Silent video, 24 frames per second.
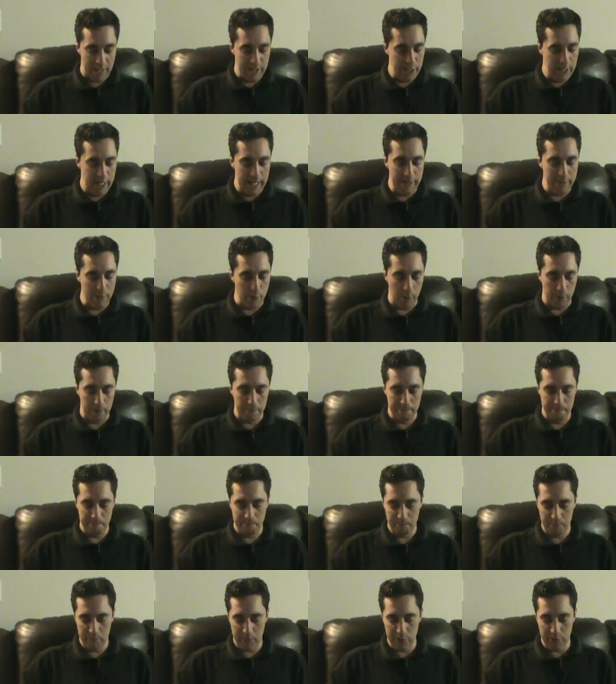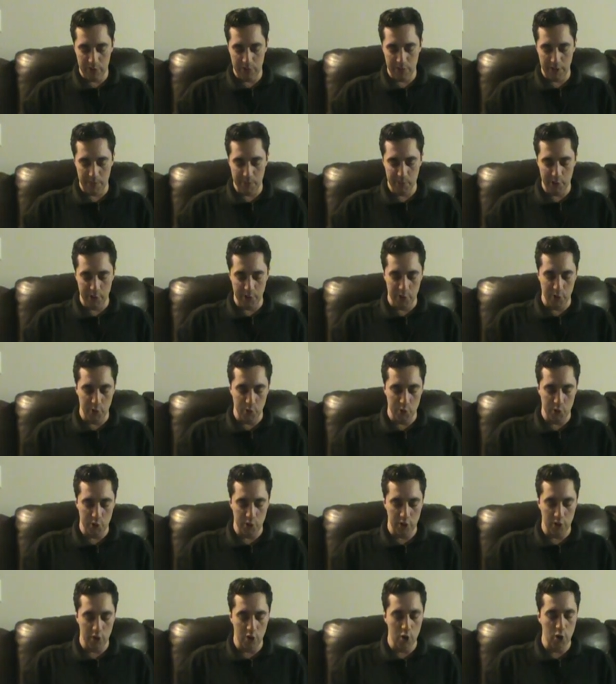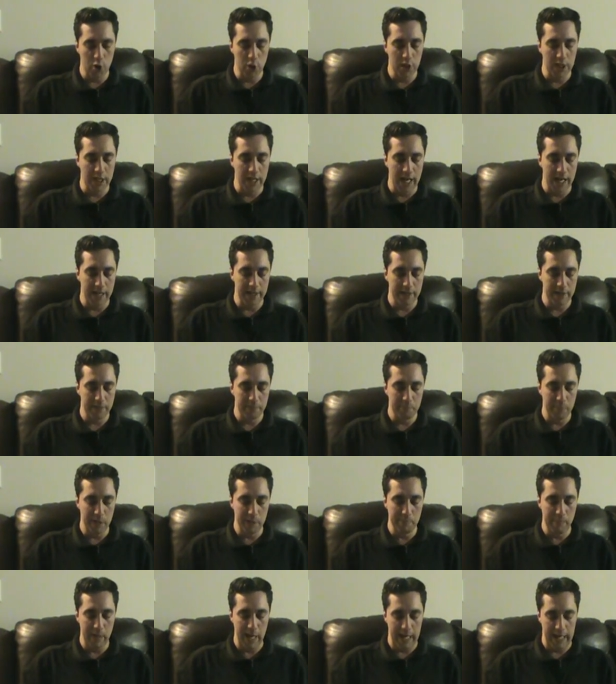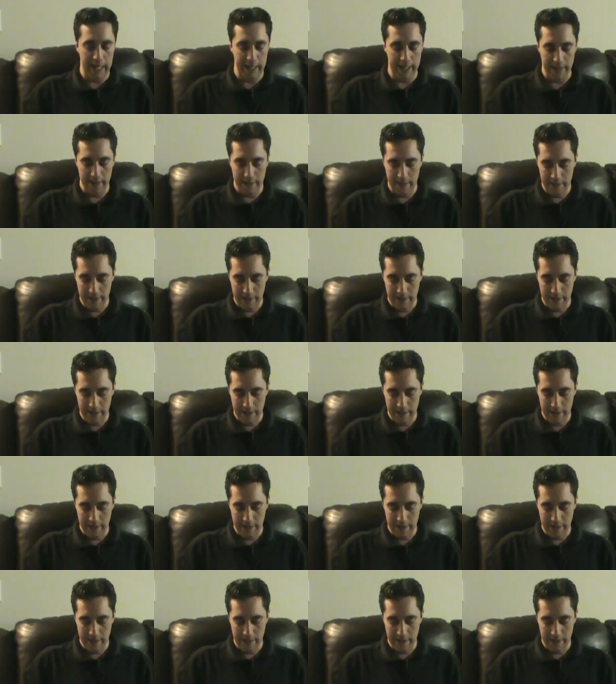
Neither the substitution could not be made,